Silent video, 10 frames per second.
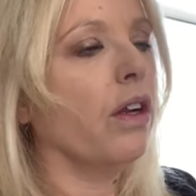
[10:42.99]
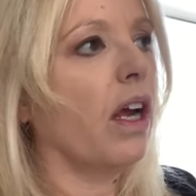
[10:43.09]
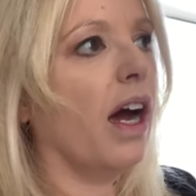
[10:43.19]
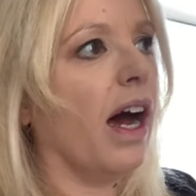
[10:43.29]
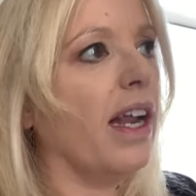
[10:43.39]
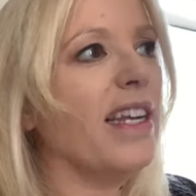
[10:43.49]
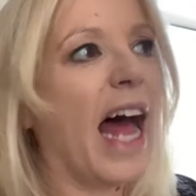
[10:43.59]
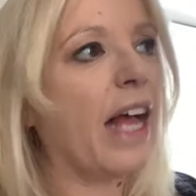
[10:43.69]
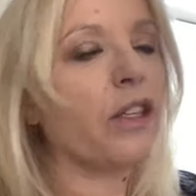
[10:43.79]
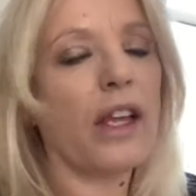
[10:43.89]
uh,
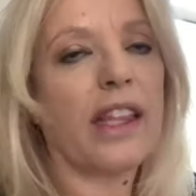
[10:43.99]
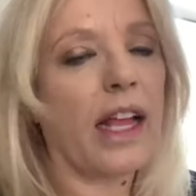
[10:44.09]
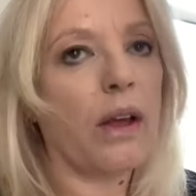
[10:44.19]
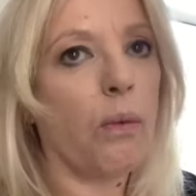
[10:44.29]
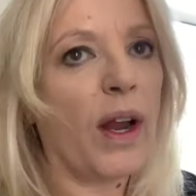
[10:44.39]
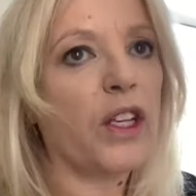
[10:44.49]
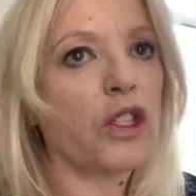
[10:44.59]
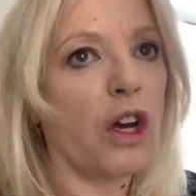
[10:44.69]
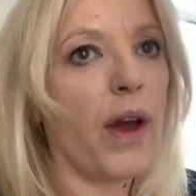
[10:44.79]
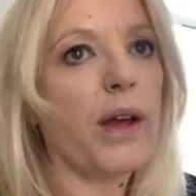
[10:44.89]
not that what he's
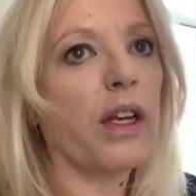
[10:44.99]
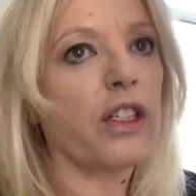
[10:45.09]
doing